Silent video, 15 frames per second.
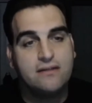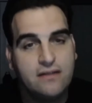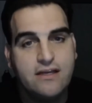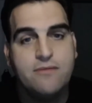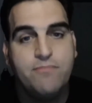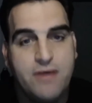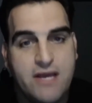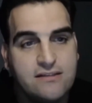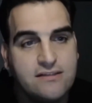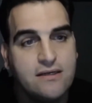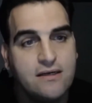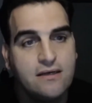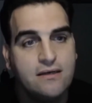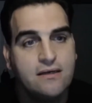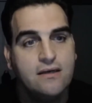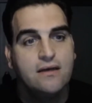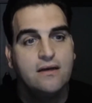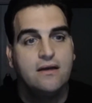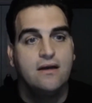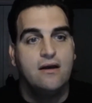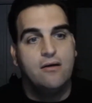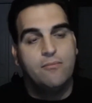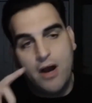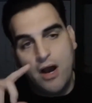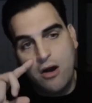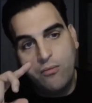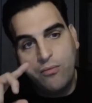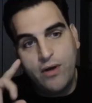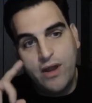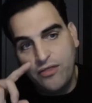a pizza, but
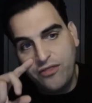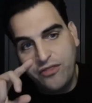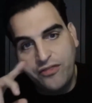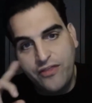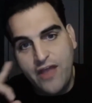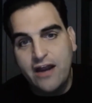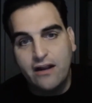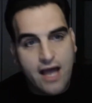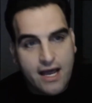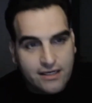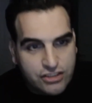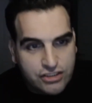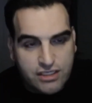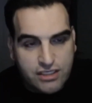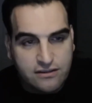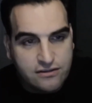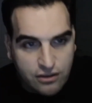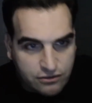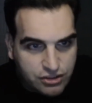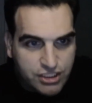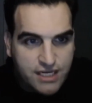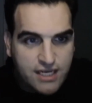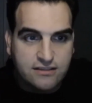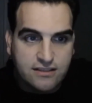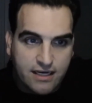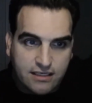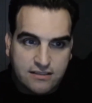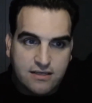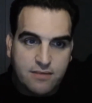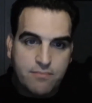with not a lot of there's no cheese. It's like a
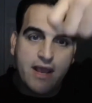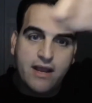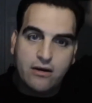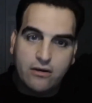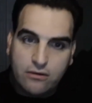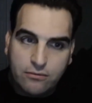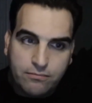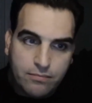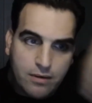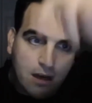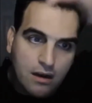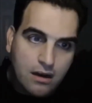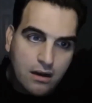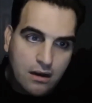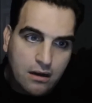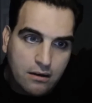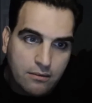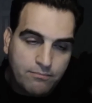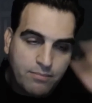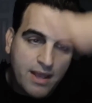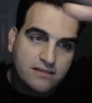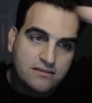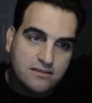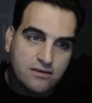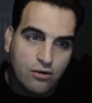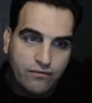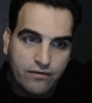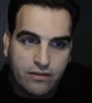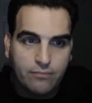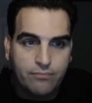tomato base
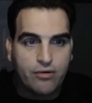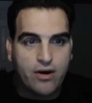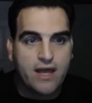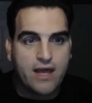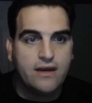over the bread,